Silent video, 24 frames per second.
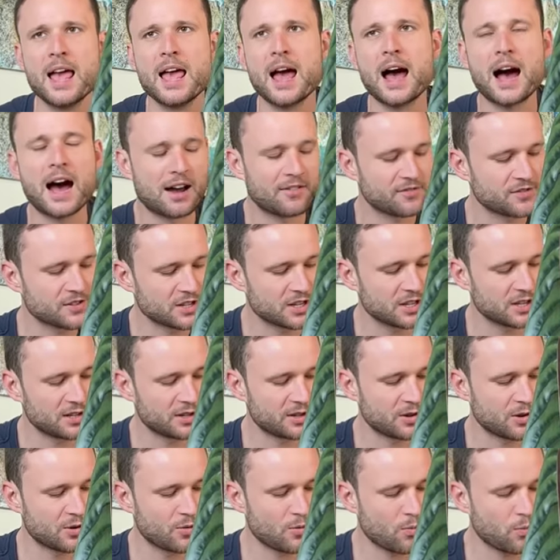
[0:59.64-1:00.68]

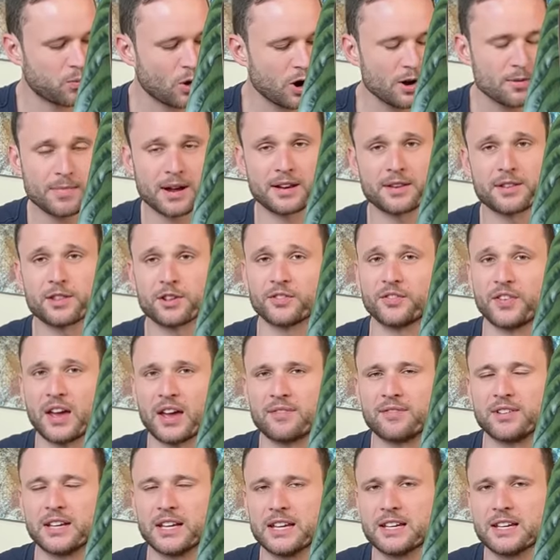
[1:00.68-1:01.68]
After 1 month of having